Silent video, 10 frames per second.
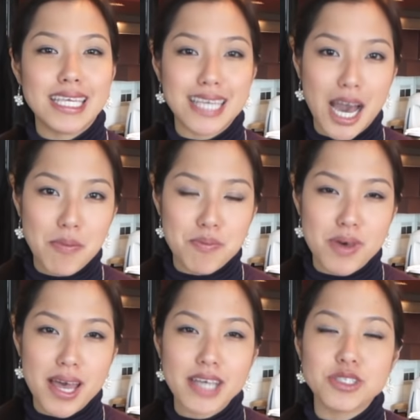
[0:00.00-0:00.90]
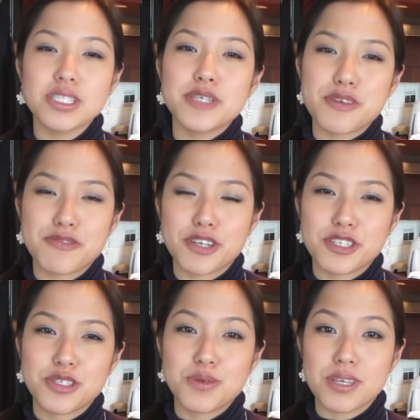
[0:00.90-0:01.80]
Yum actually
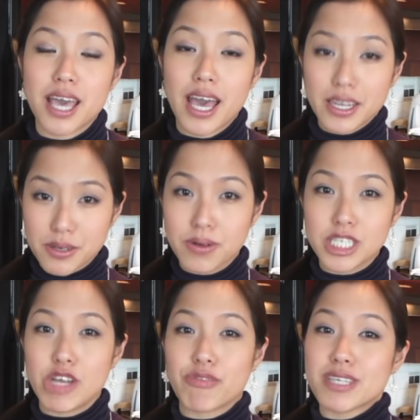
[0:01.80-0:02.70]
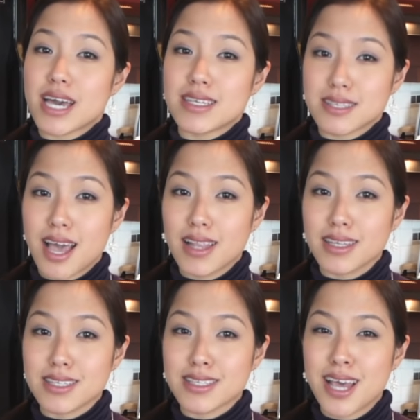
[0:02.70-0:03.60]
refers to a category of Thai
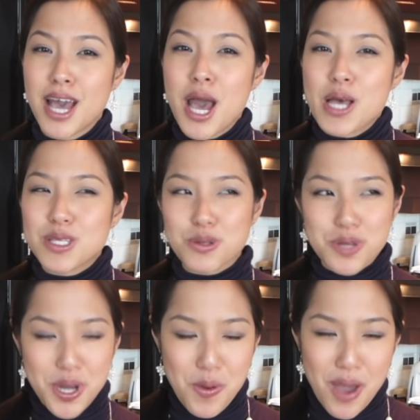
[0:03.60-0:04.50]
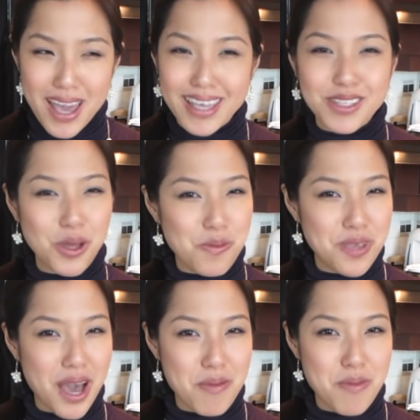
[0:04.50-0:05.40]
salads. So in a way, tom
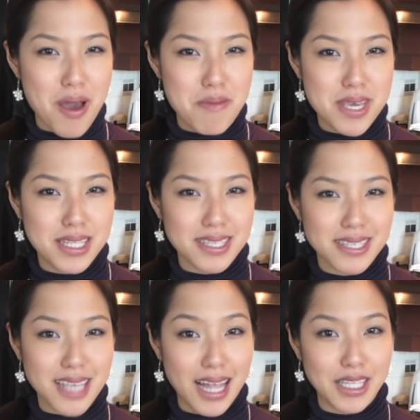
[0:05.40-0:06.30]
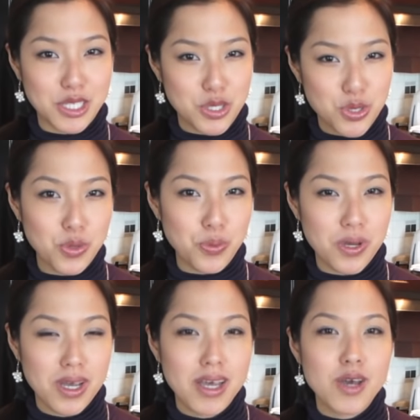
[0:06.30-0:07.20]
yum means salad soup,
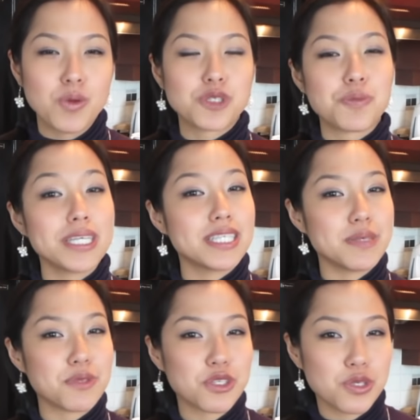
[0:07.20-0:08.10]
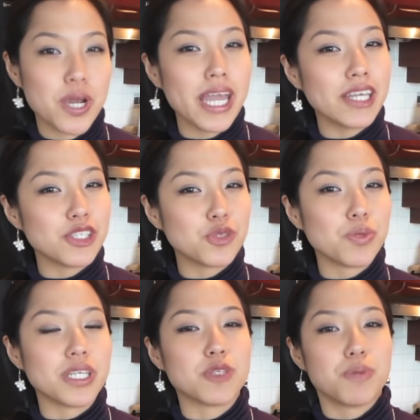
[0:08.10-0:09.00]
which might seem strange,
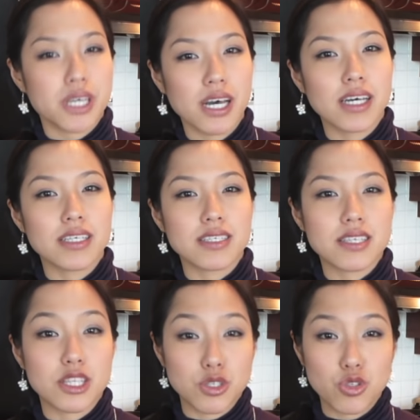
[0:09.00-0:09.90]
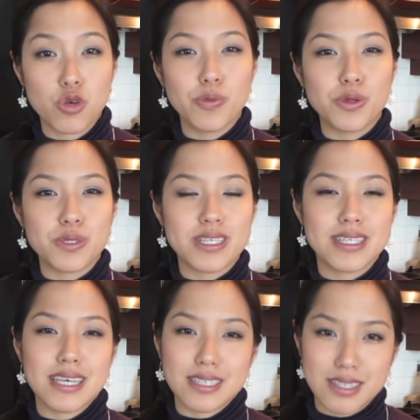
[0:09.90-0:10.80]
but it's because the soup uses
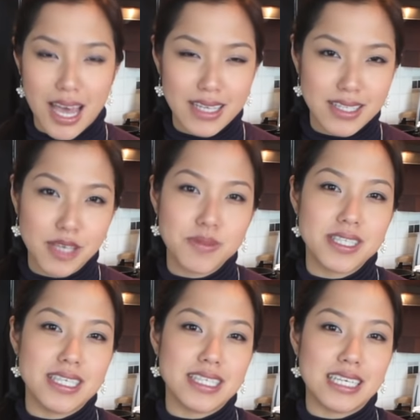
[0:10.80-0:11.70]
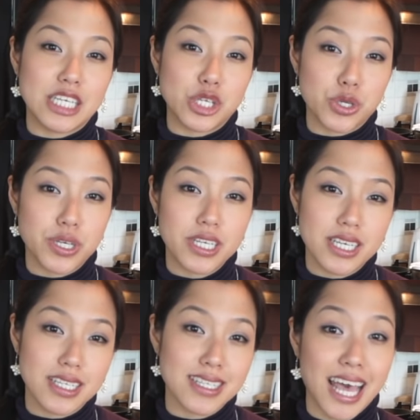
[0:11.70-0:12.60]
the exact same seasoning
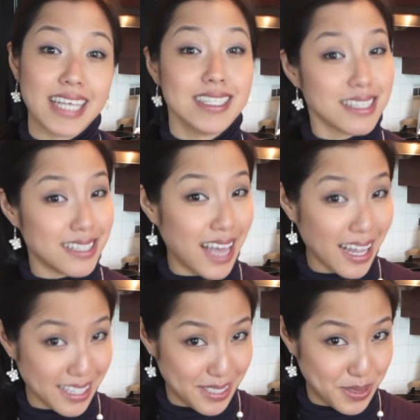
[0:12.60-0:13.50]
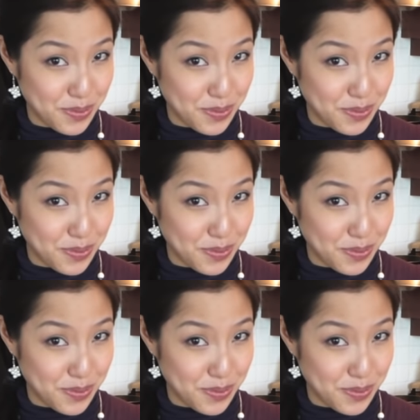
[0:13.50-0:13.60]
ingredients as the salad.